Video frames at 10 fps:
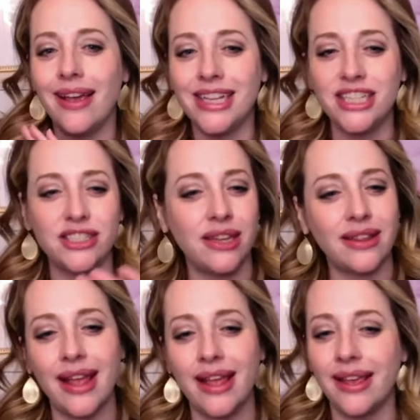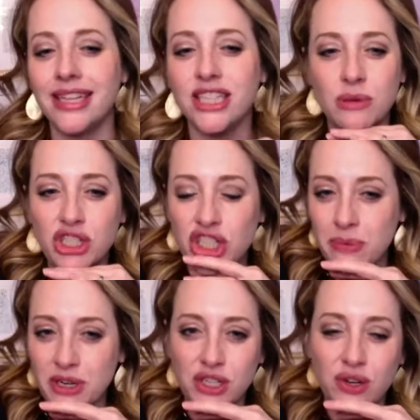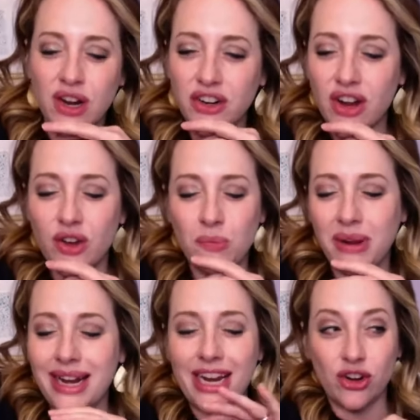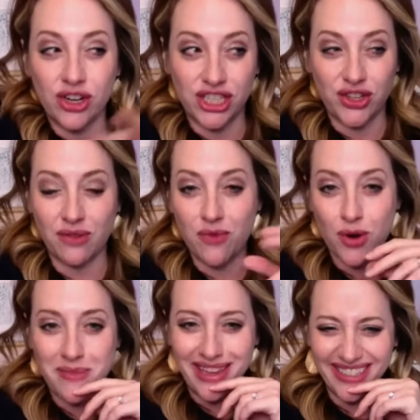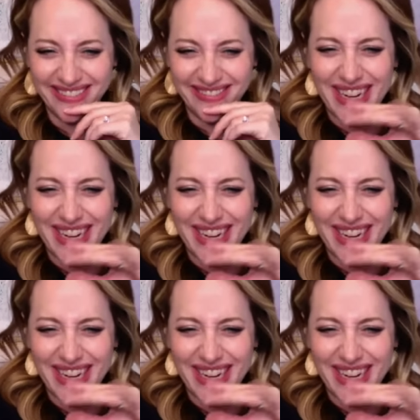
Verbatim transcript: it's like, it's so much cheaper to do it on your own, but I need her to do them for me